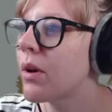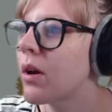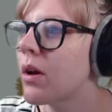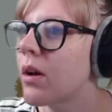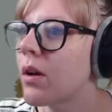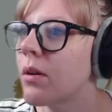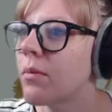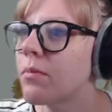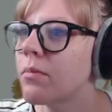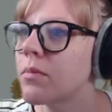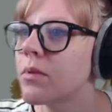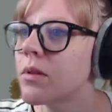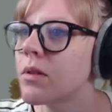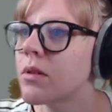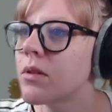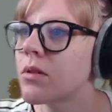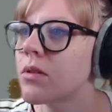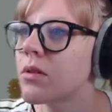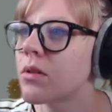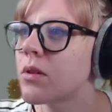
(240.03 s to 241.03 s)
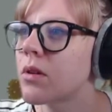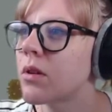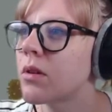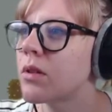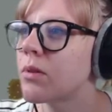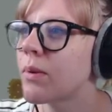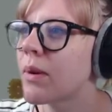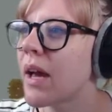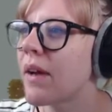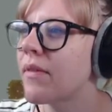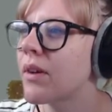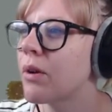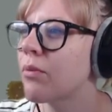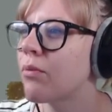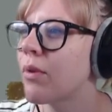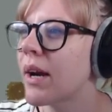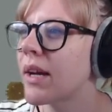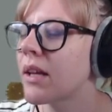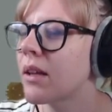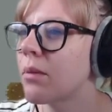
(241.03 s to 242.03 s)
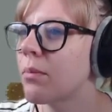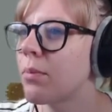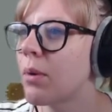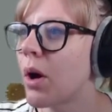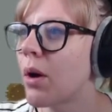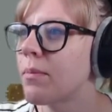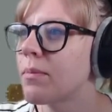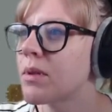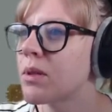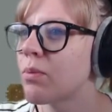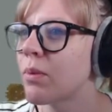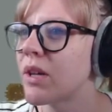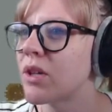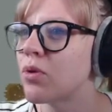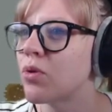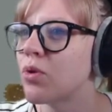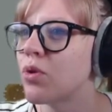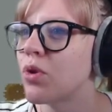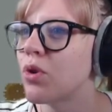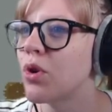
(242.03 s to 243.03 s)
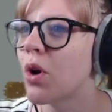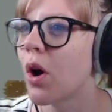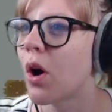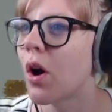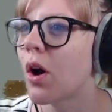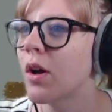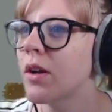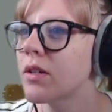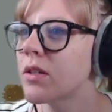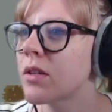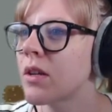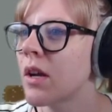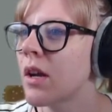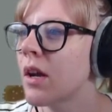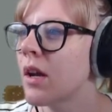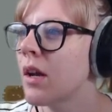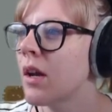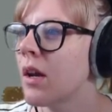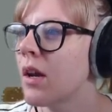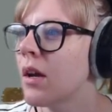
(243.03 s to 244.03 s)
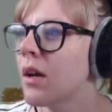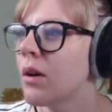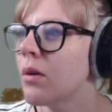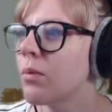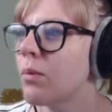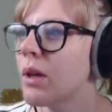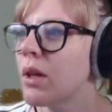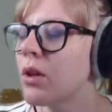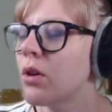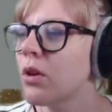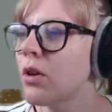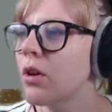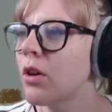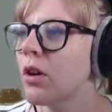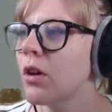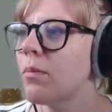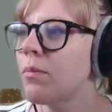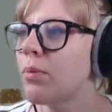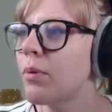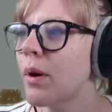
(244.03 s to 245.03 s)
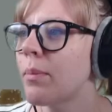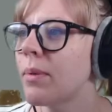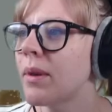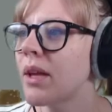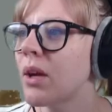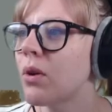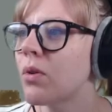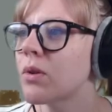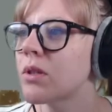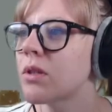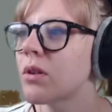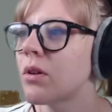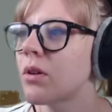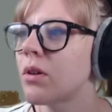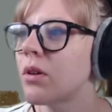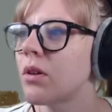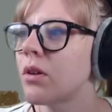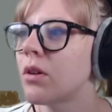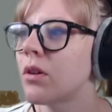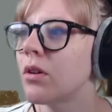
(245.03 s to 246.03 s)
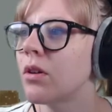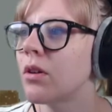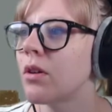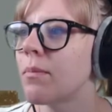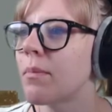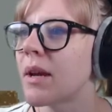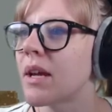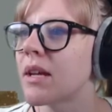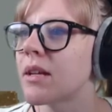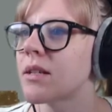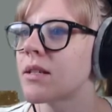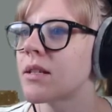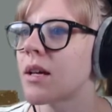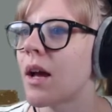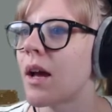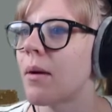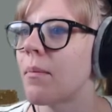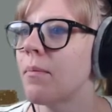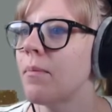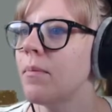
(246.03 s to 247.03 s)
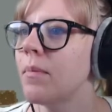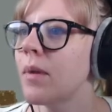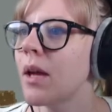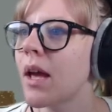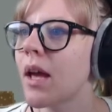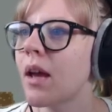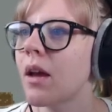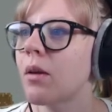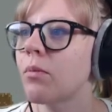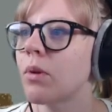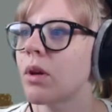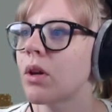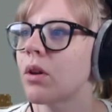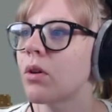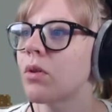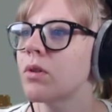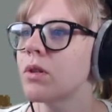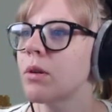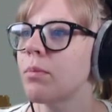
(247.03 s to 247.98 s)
Bombs. Do we have any regular bombs? We do not. We could probably also make some, and we could